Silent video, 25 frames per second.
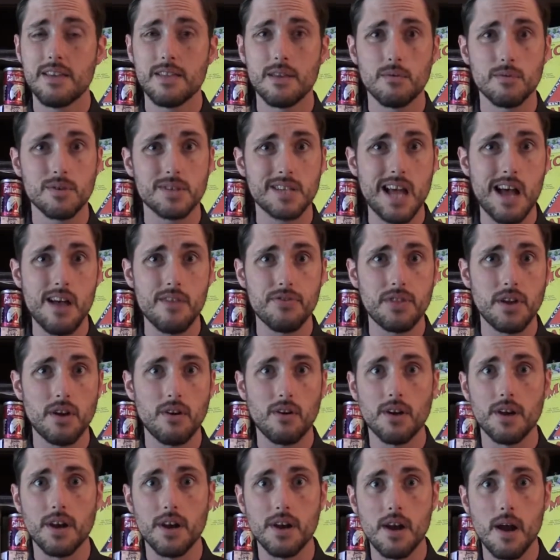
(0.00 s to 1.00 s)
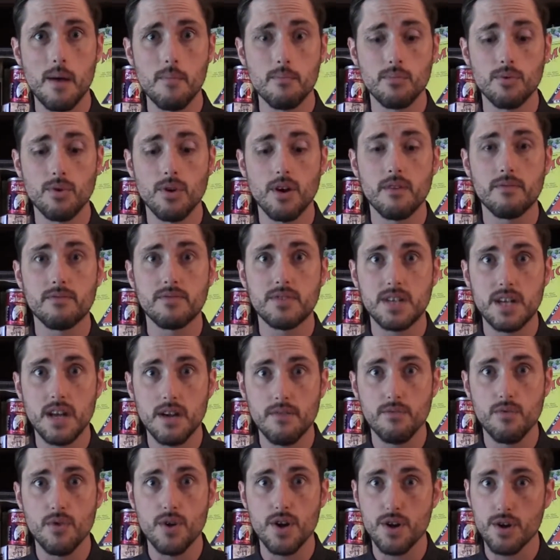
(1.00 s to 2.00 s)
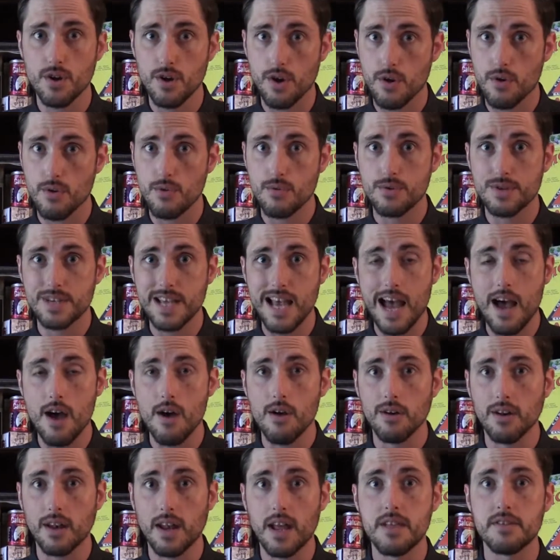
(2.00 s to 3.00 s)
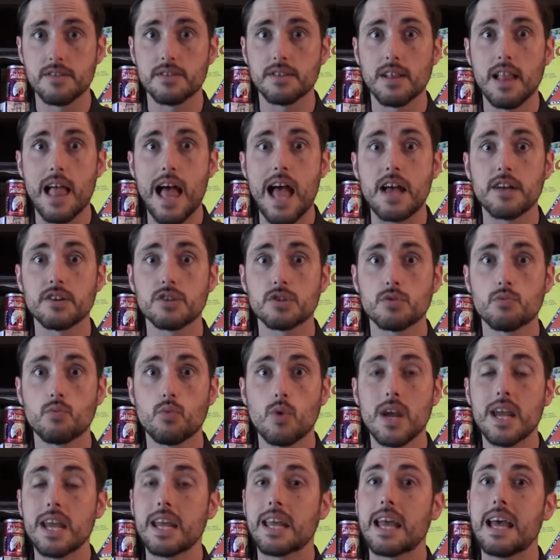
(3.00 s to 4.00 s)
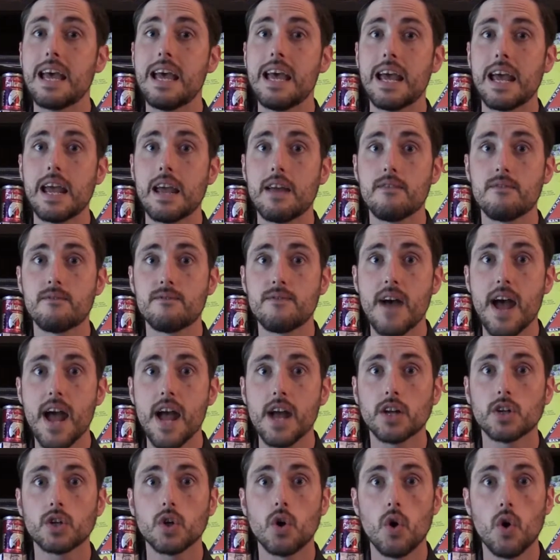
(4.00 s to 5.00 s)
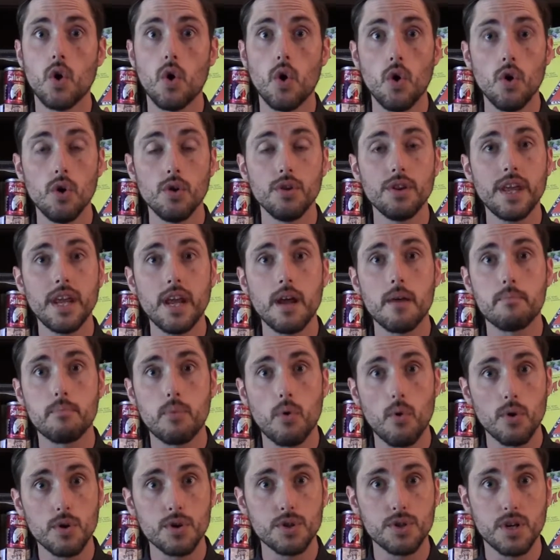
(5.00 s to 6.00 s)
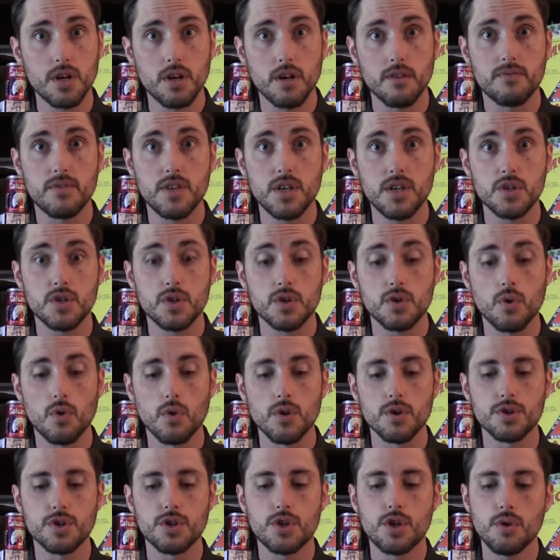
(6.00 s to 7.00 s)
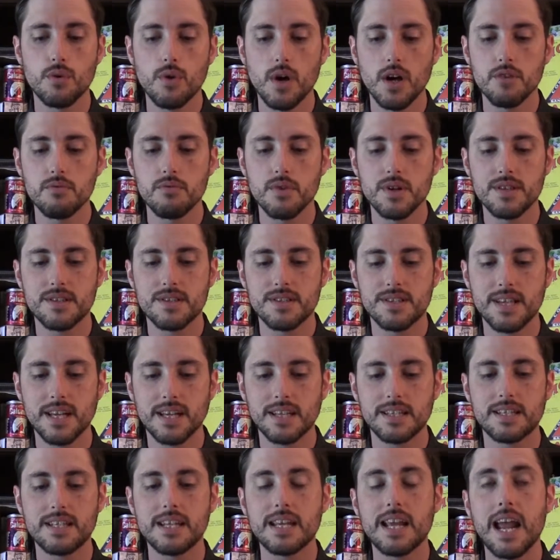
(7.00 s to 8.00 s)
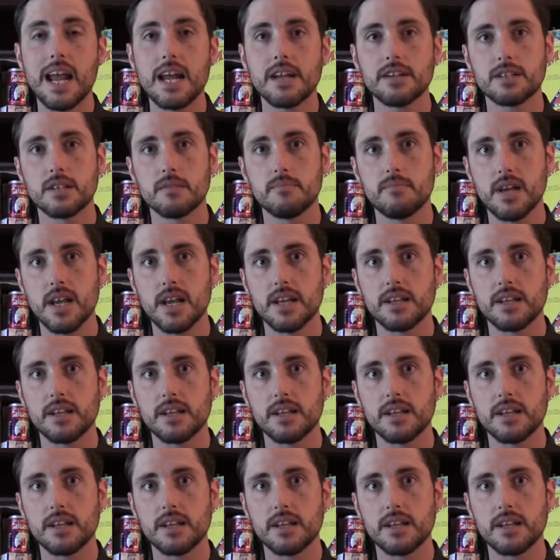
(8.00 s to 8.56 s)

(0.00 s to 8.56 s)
that was out there on a number of different news outlets last week. In fact, only a portion of these stores, 268 to be